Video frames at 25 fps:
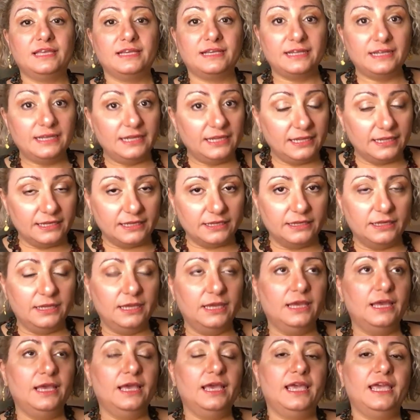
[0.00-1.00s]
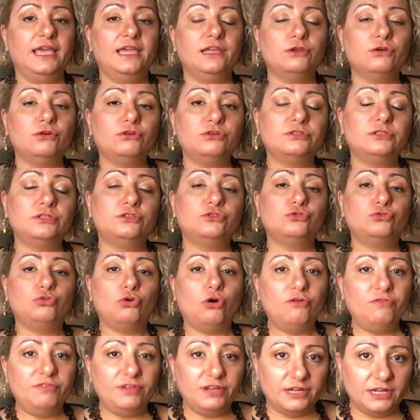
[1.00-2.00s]
technique in order
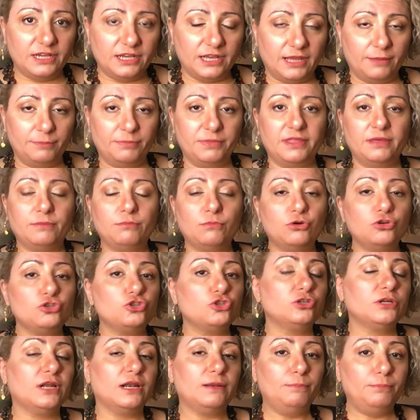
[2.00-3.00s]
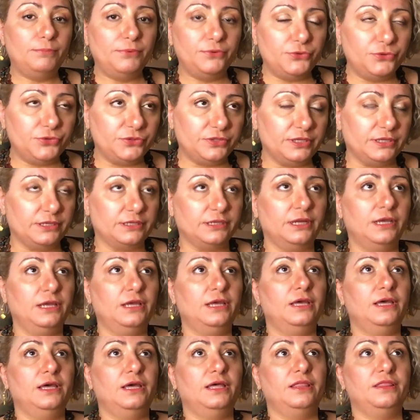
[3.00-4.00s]
to overcome the emotional burden
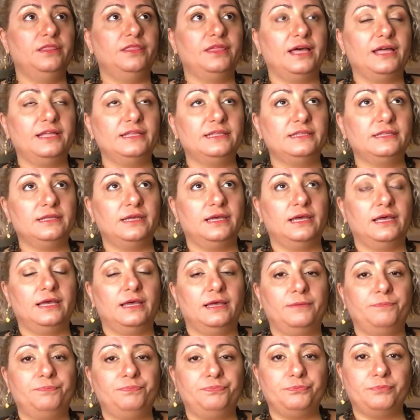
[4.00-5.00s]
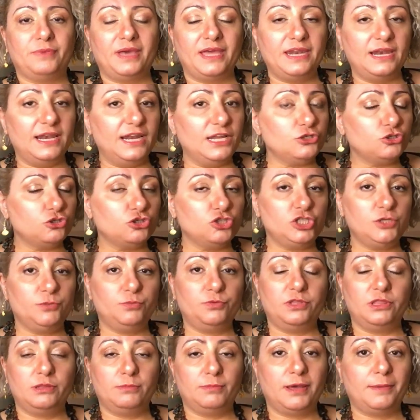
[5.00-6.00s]
that um, my
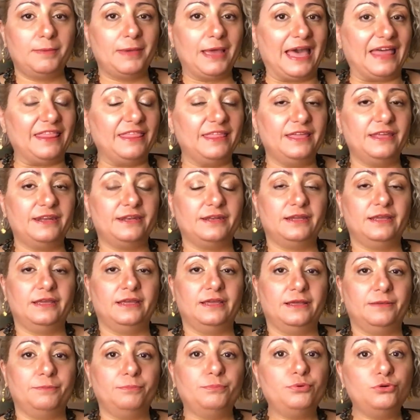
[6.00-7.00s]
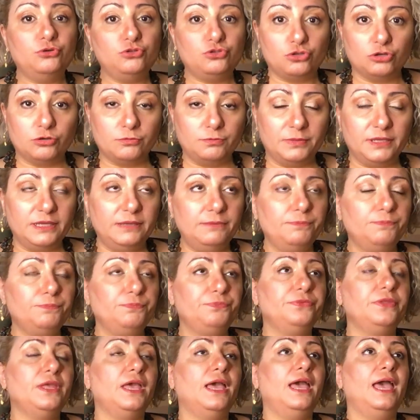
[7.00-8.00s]
relationship with my mother uh, puts on me,
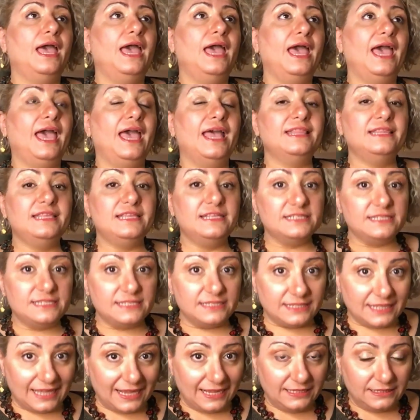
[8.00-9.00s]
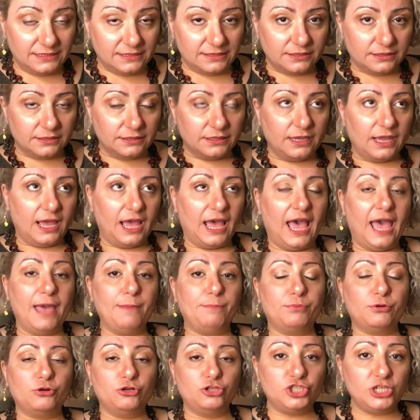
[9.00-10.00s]
and instead I
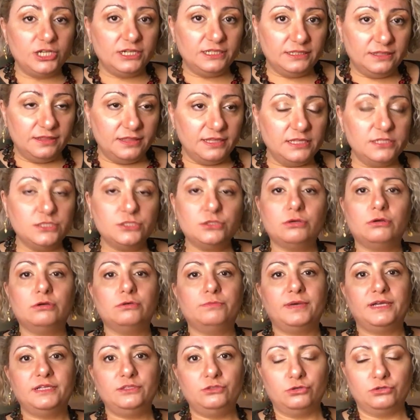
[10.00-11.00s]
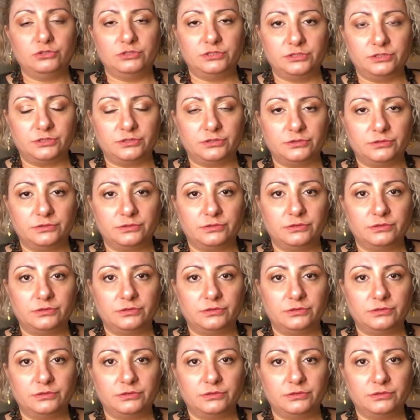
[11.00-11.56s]
project this on my daughter.